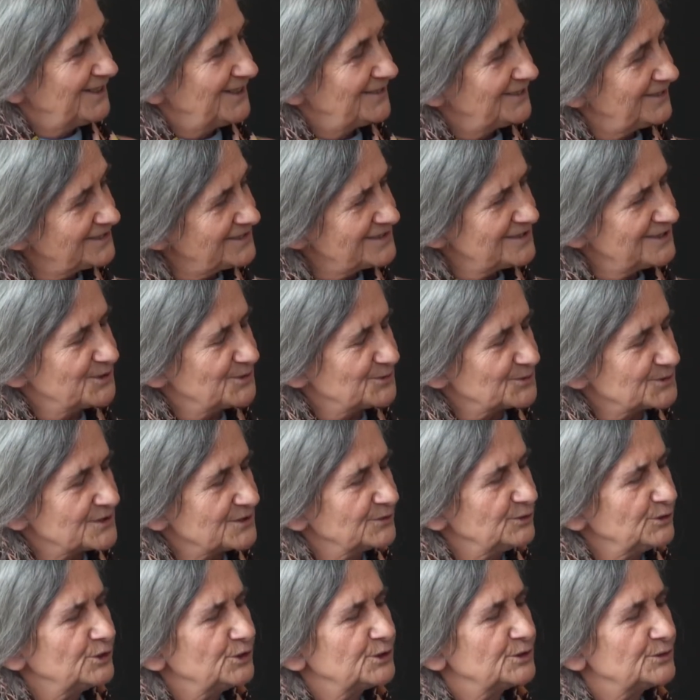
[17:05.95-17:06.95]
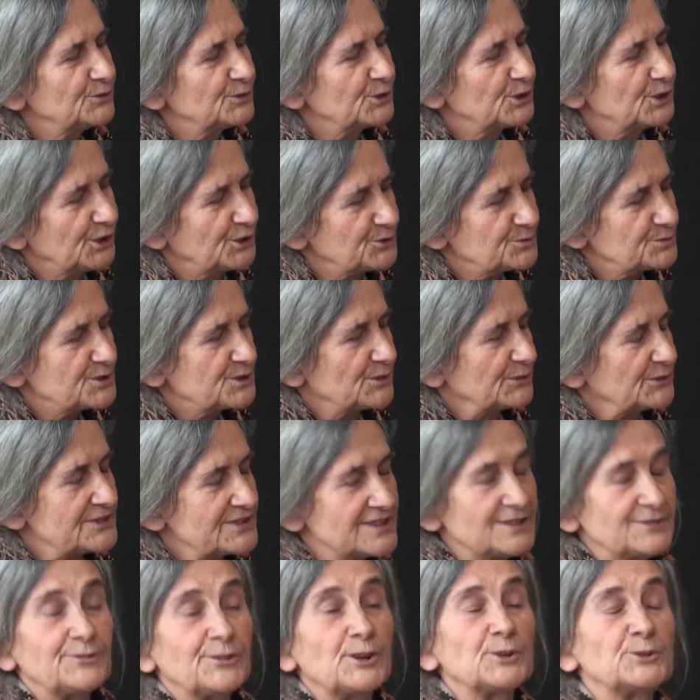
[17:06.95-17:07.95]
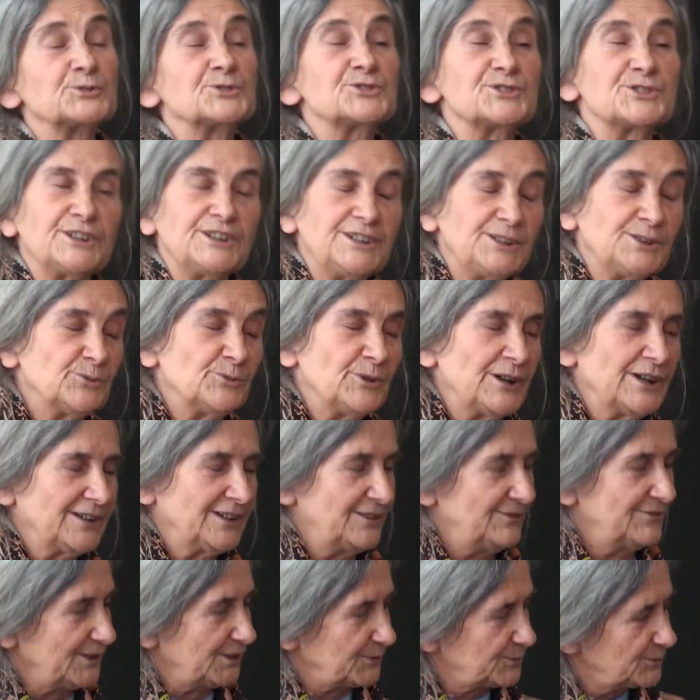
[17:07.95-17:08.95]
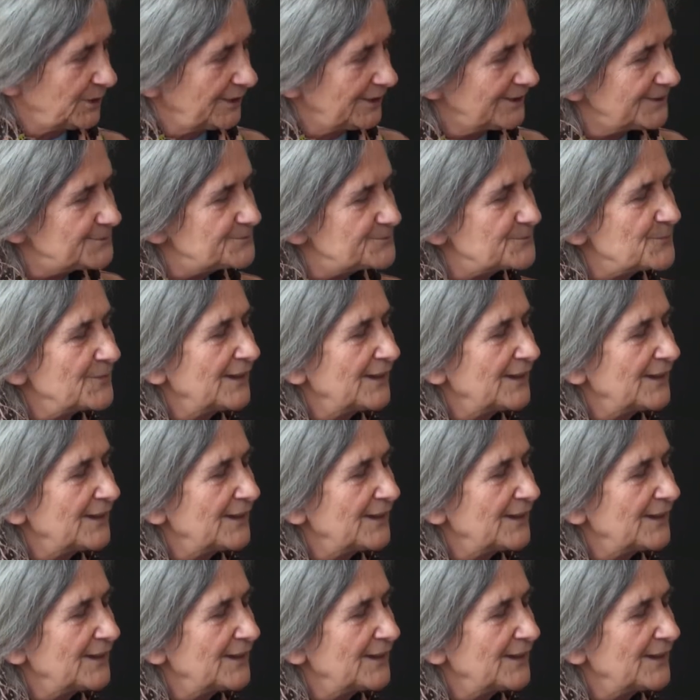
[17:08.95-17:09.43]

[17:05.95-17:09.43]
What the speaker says: that's interesting, none of the countries of a Cephalo study were in that one.